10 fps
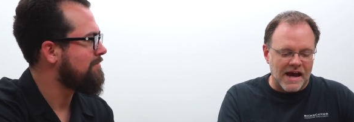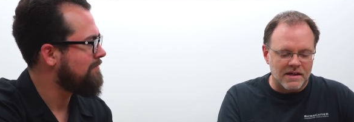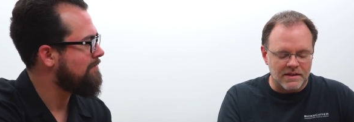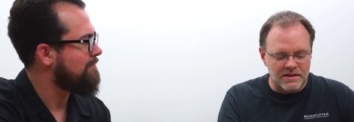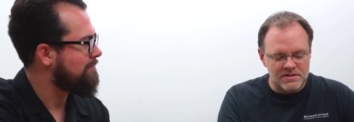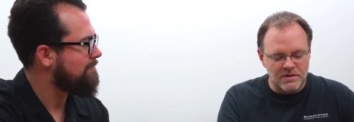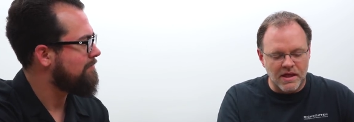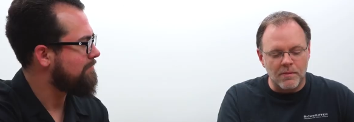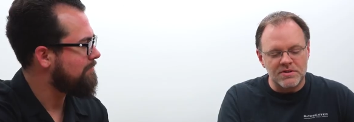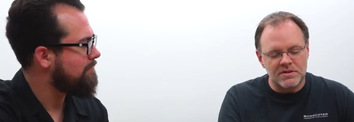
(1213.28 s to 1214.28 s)
Speaker 1: exactly.
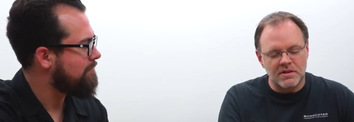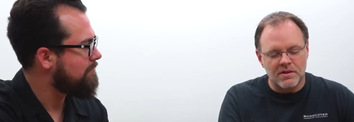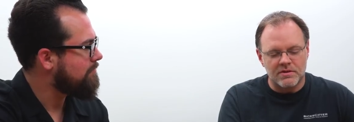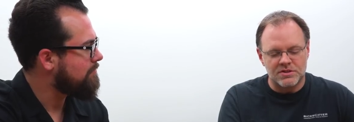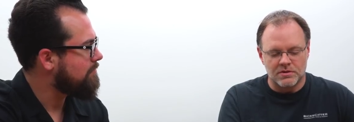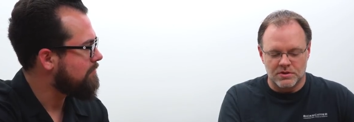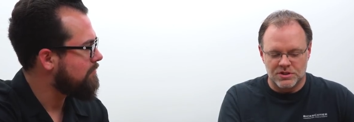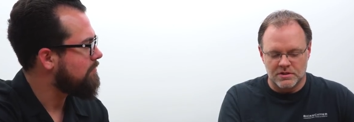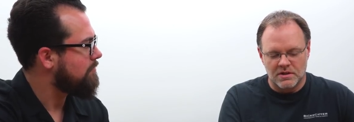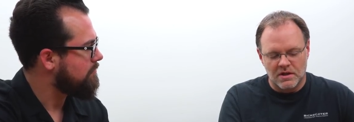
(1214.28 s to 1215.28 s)
So that was another
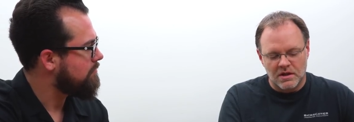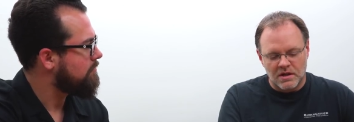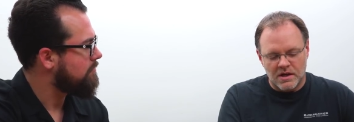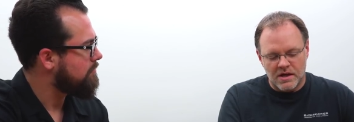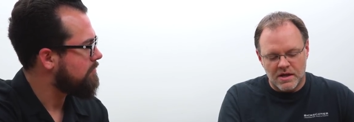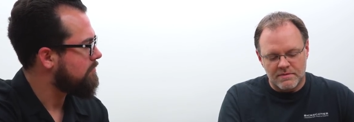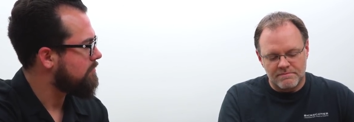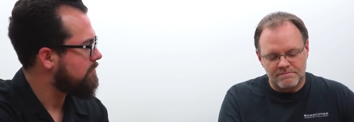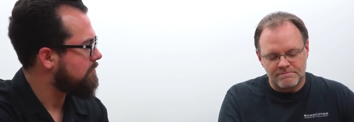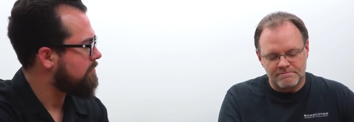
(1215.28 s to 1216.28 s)
solution.
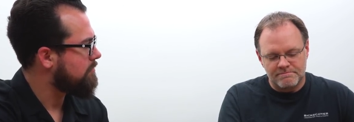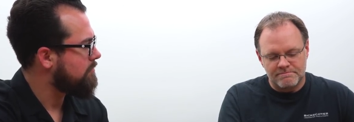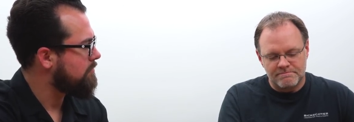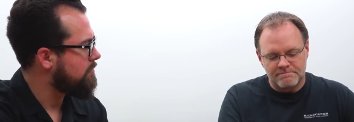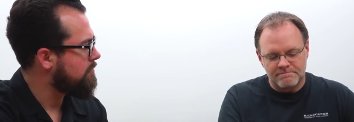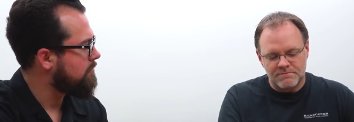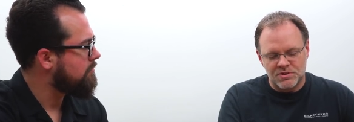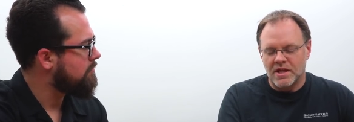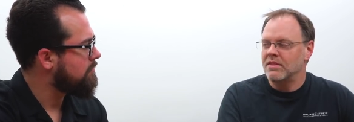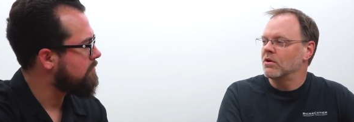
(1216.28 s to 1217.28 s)
Um,
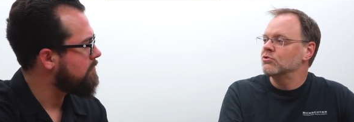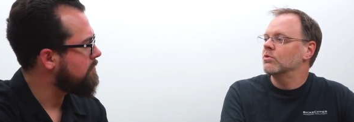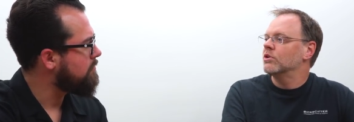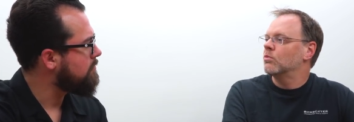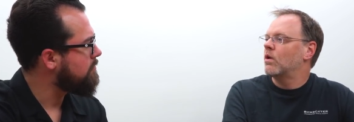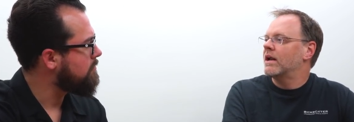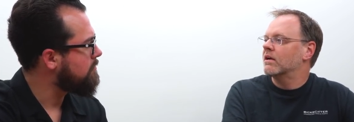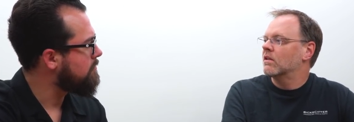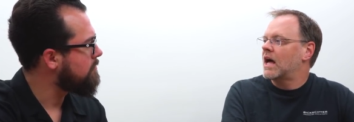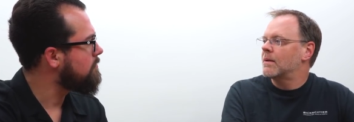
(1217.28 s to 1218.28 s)
so that, those were your
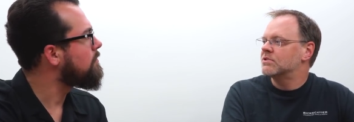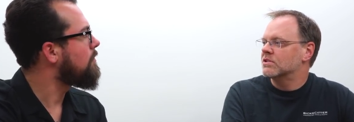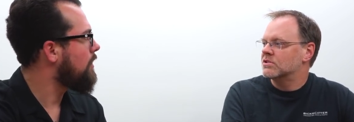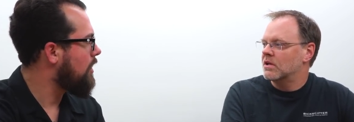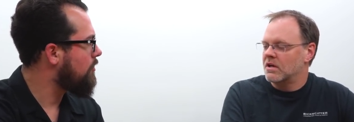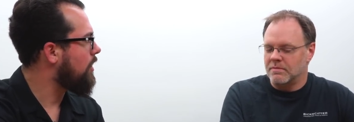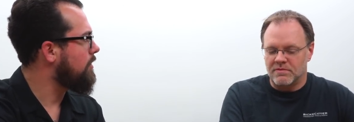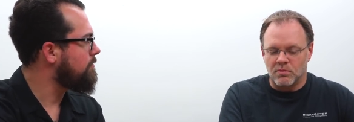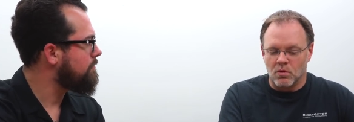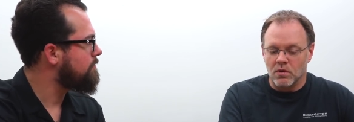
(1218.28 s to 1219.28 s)
wide angle options uh,
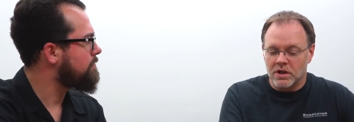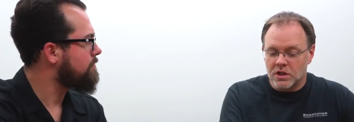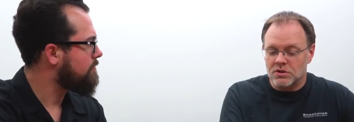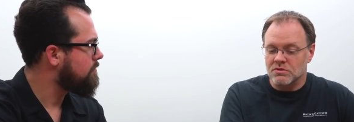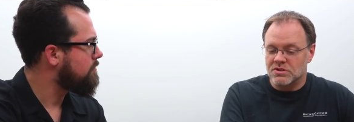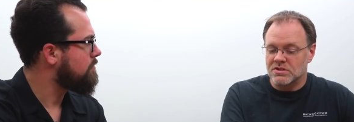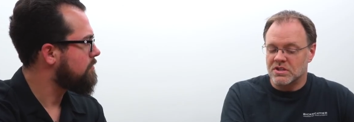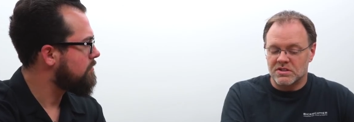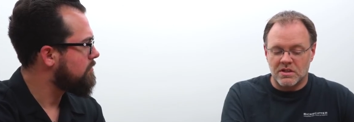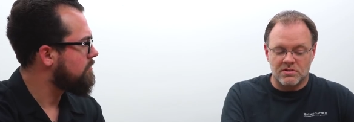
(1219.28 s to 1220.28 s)
okay. before, or you could use a
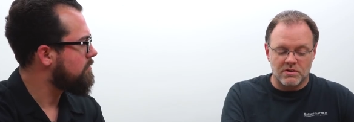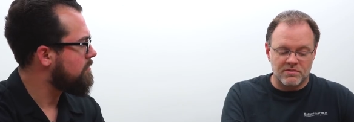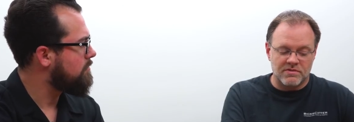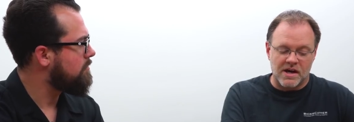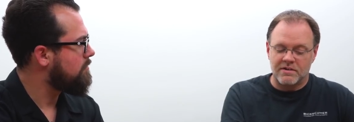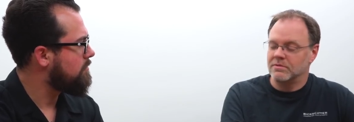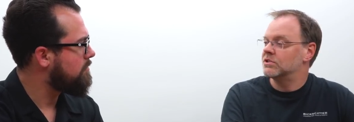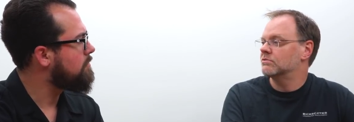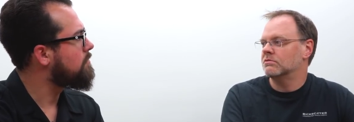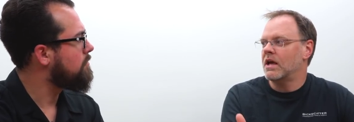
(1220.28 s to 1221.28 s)

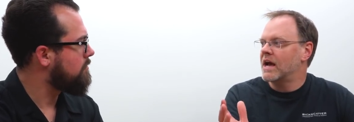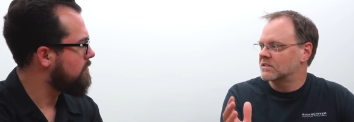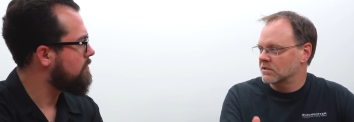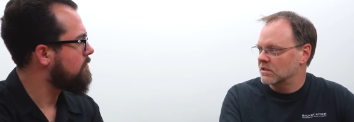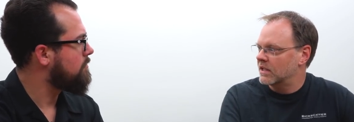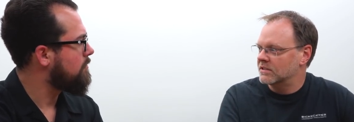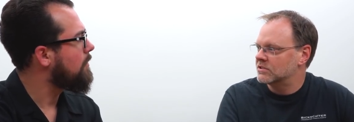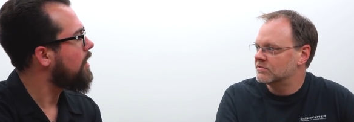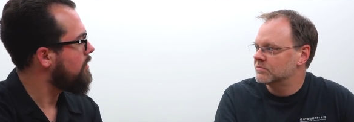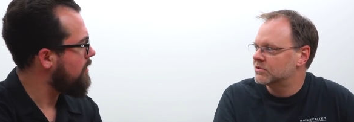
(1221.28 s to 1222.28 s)
1635, which is excellent
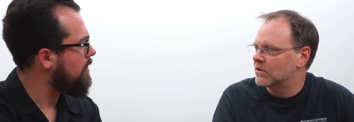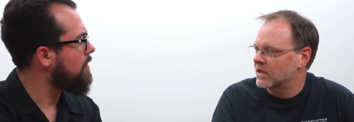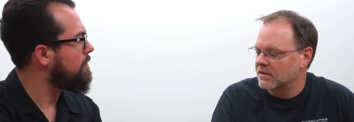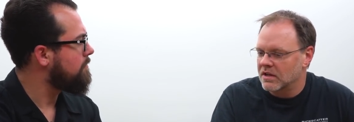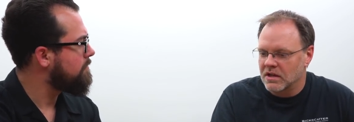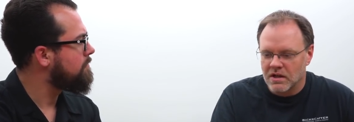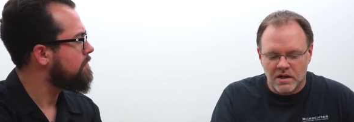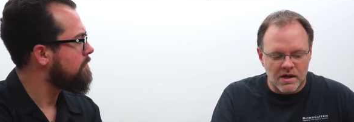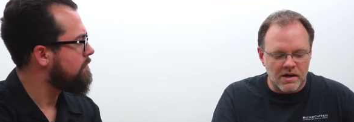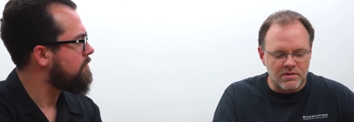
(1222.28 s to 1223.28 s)
lens from Sony. Yeah.
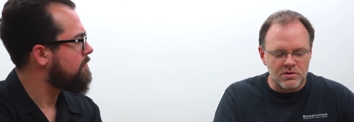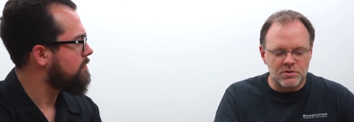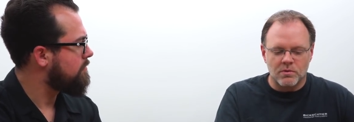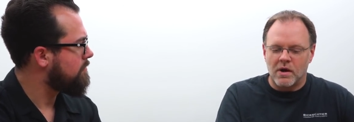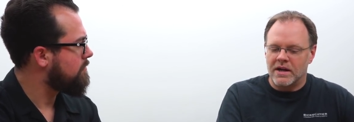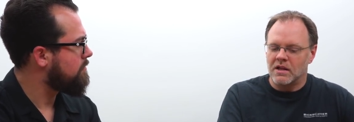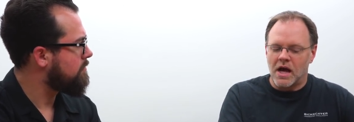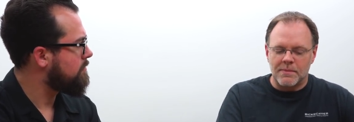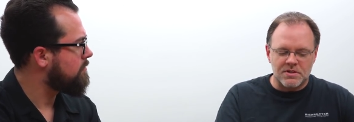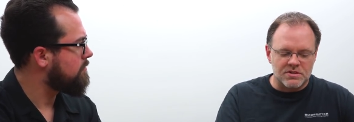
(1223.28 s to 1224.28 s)
Uh, those are your wide
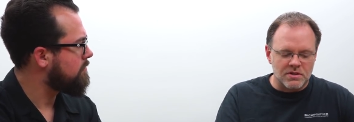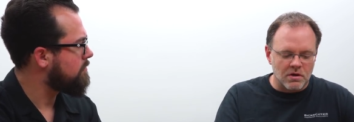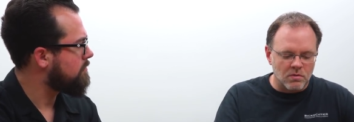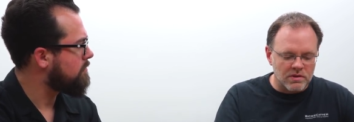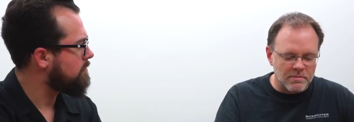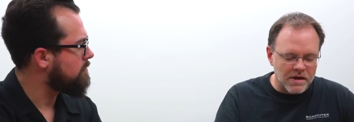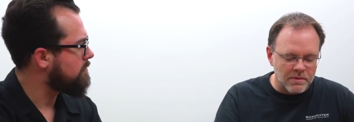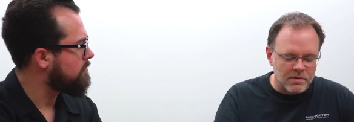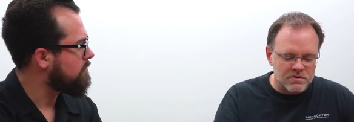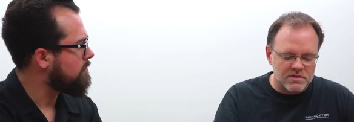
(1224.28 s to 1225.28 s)
angle options. So when the
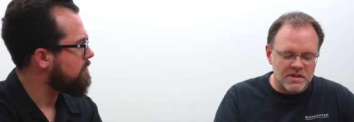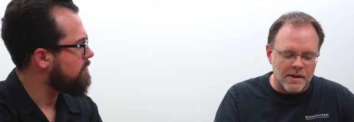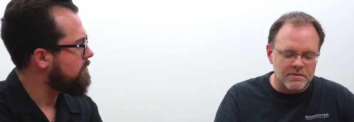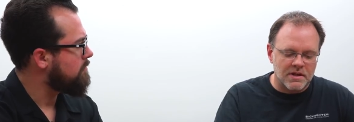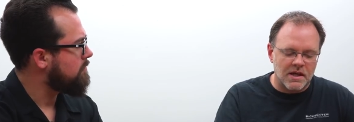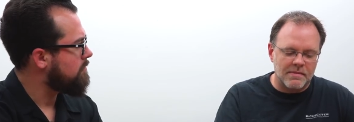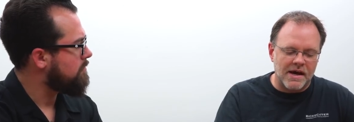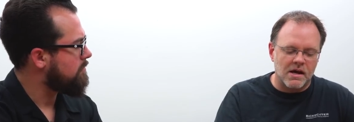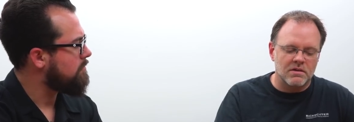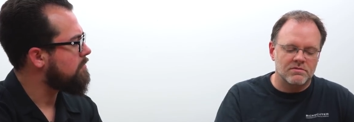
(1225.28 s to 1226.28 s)
Metabones adapter
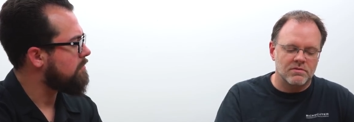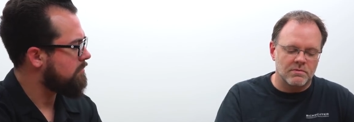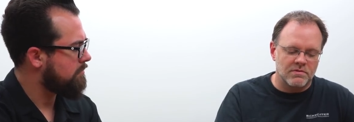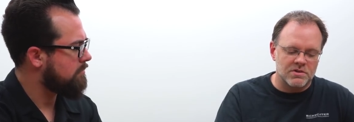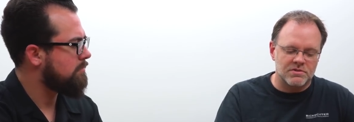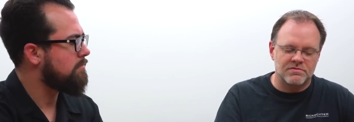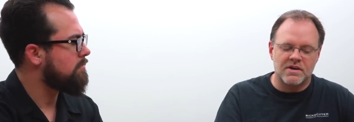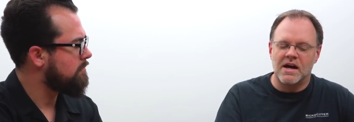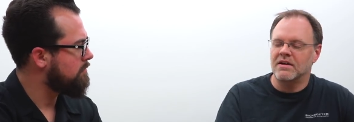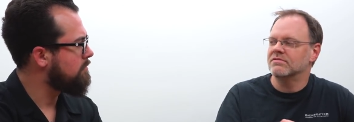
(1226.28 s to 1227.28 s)
came out for the version
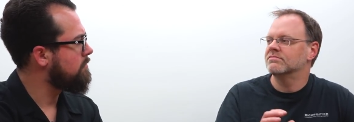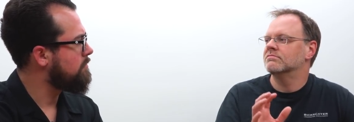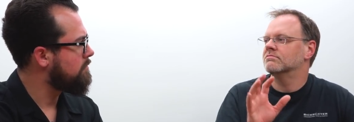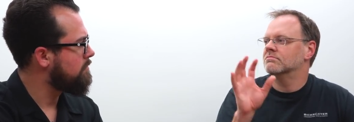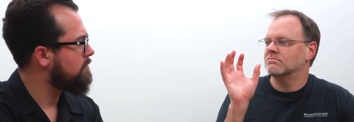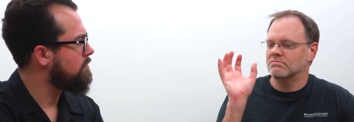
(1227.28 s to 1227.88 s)
five,